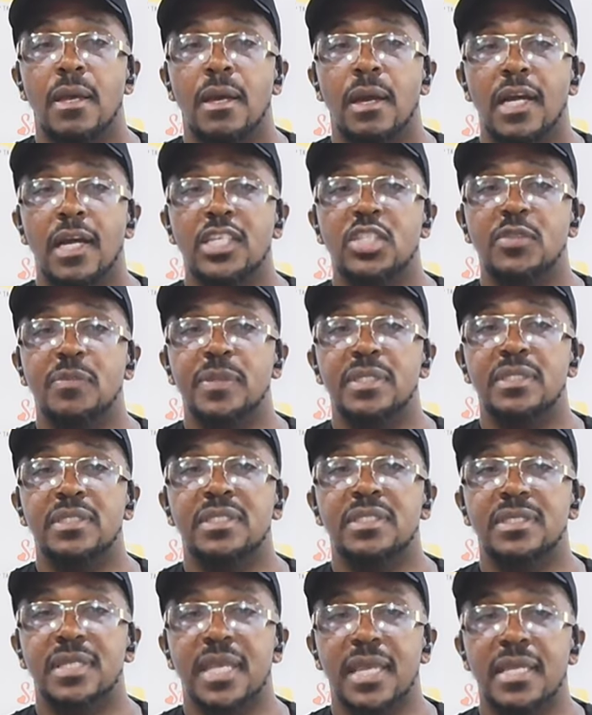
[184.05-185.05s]

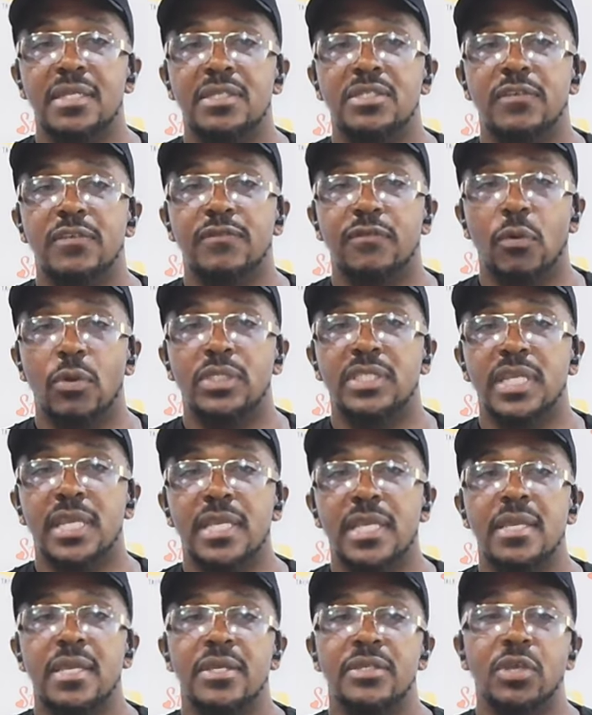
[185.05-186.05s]
Husbands ten to
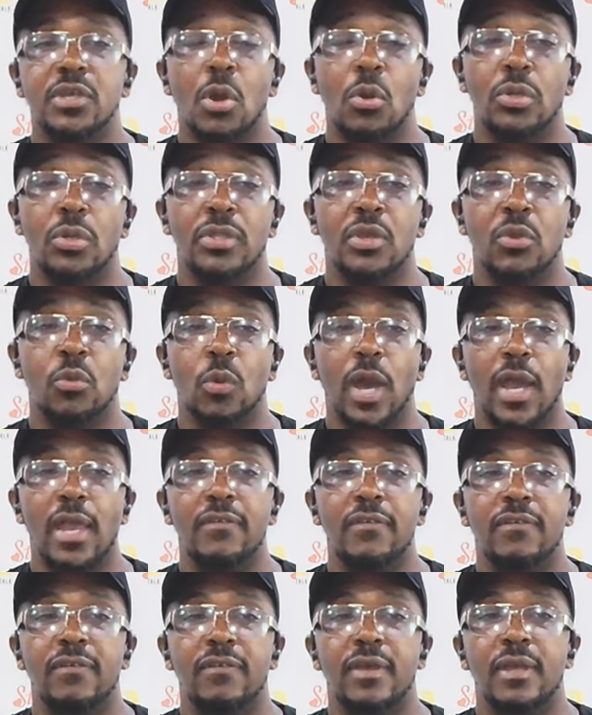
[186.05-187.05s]
fourteen years older than
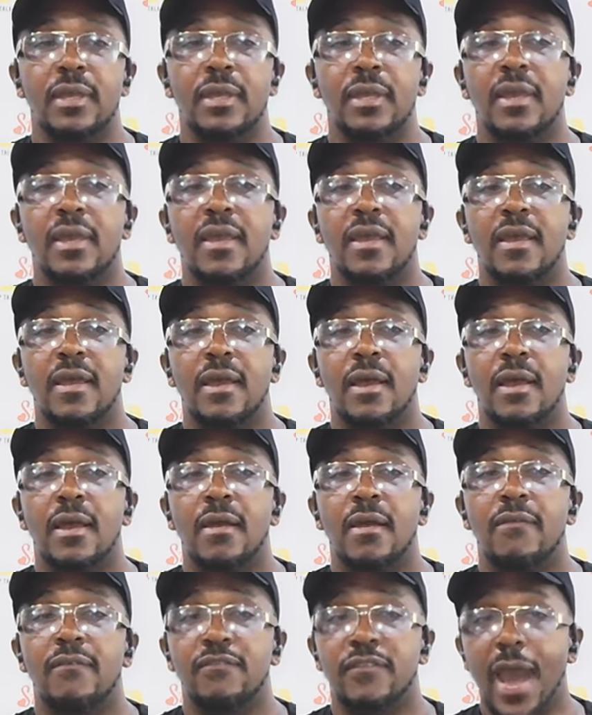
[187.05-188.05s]
wife,
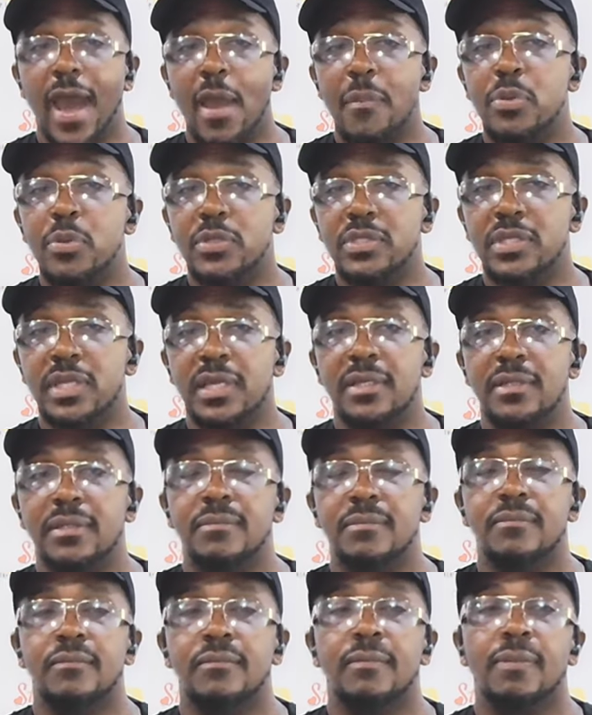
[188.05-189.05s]
five percent.
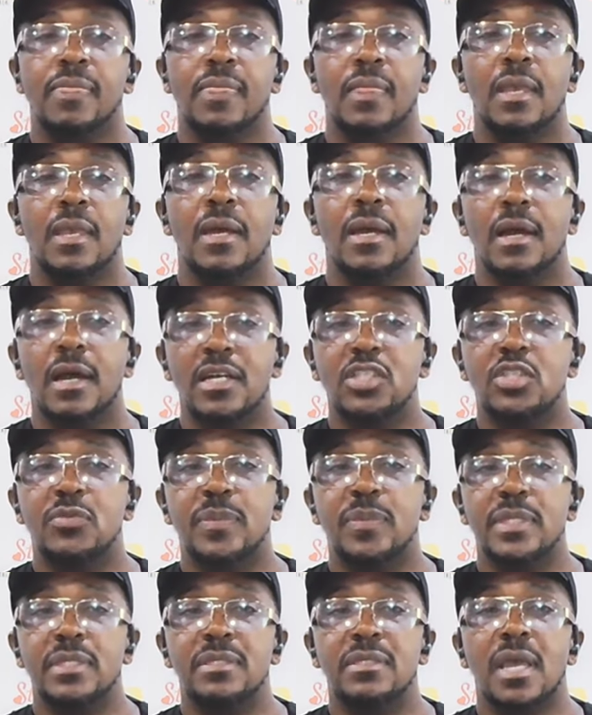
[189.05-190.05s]

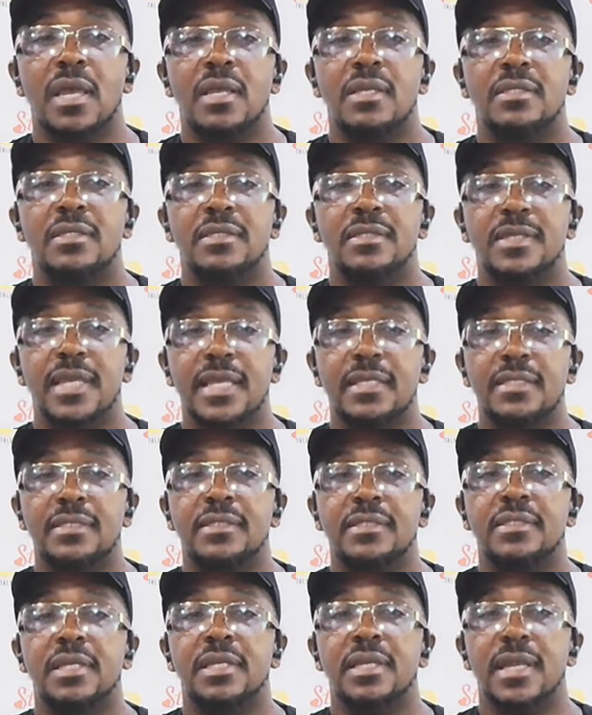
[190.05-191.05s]
Husbands
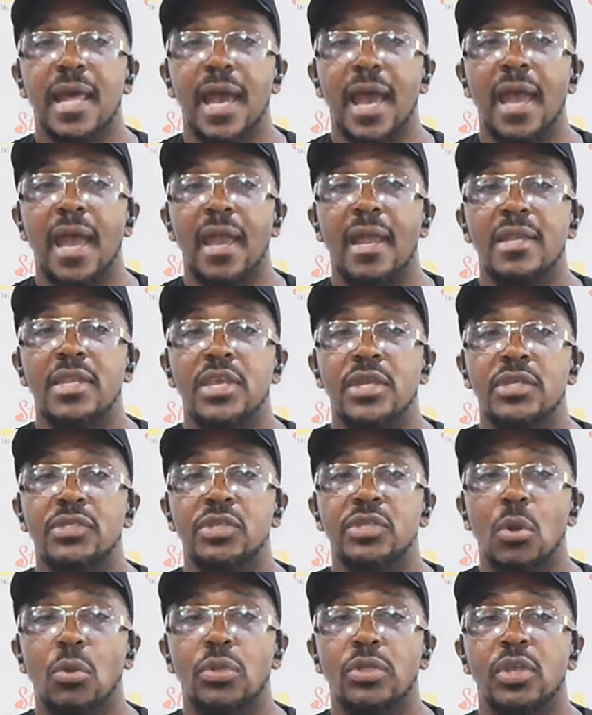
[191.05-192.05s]
six to nine years
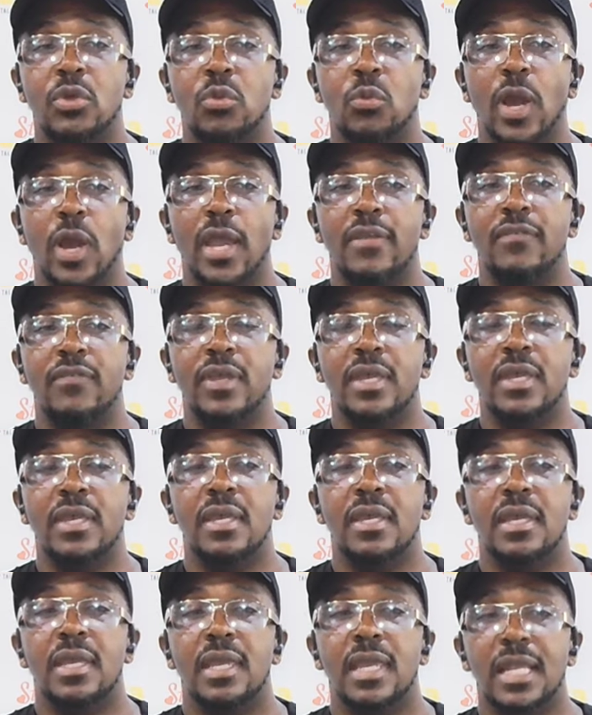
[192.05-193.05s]
older than wife,
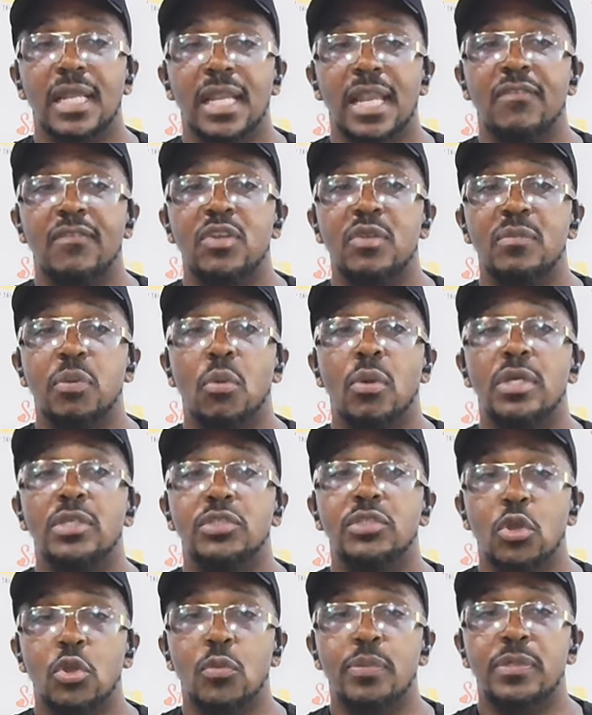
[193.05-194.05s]
eleven
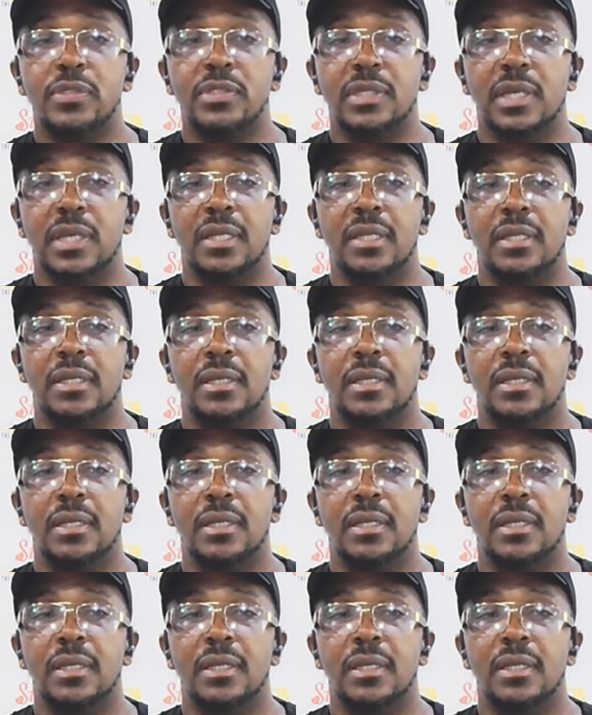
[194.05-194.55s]
point two percent.